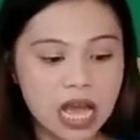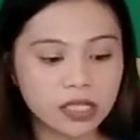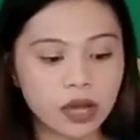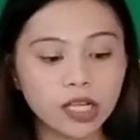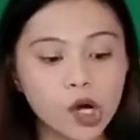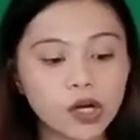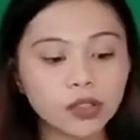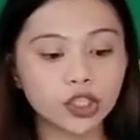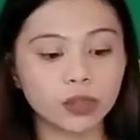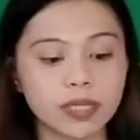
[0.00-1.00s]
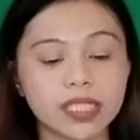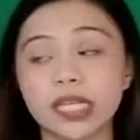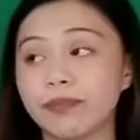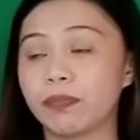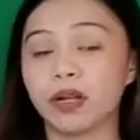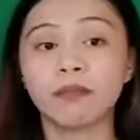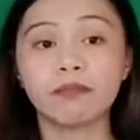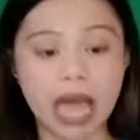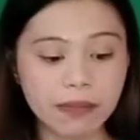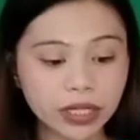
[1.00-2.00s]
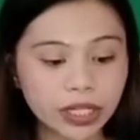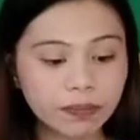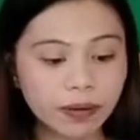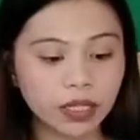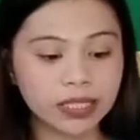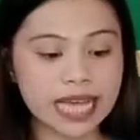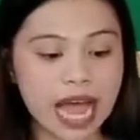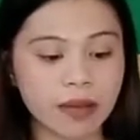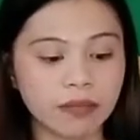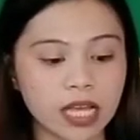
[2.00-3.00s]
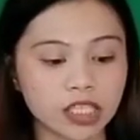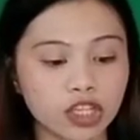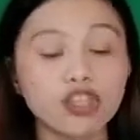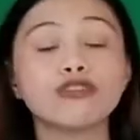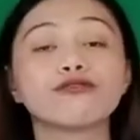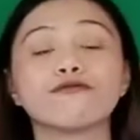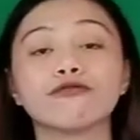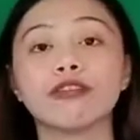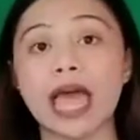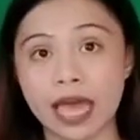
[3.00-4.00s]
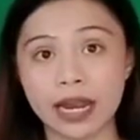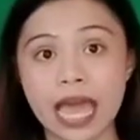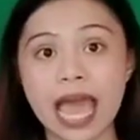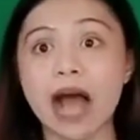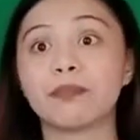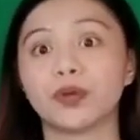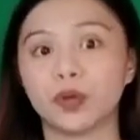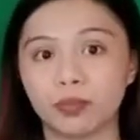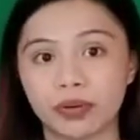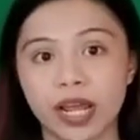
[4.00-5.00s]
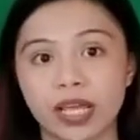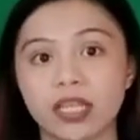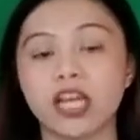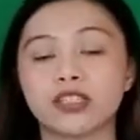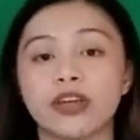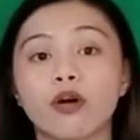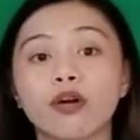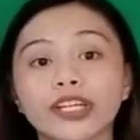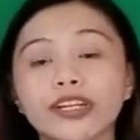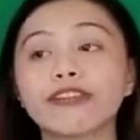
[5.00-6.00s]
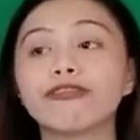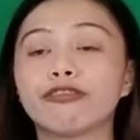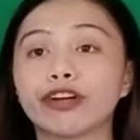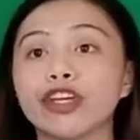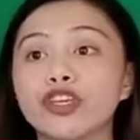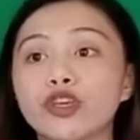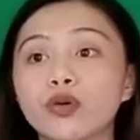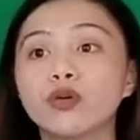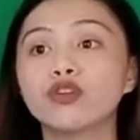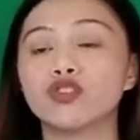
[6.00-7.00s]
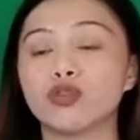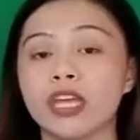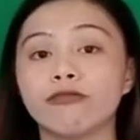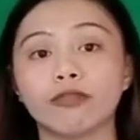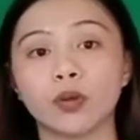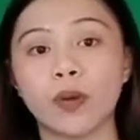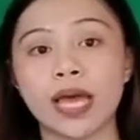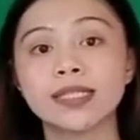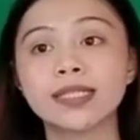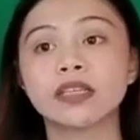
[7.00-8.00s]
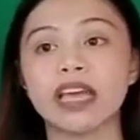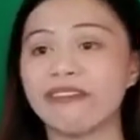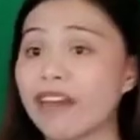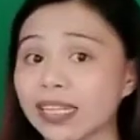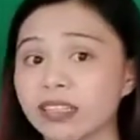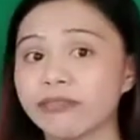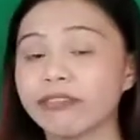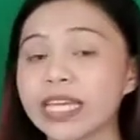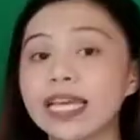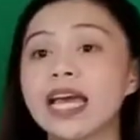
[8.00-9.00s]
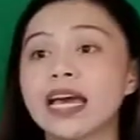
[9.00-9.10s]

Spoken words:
So a logo should be simple, memorable, timeless, useful, and appropriate. So in order for you to influence effectively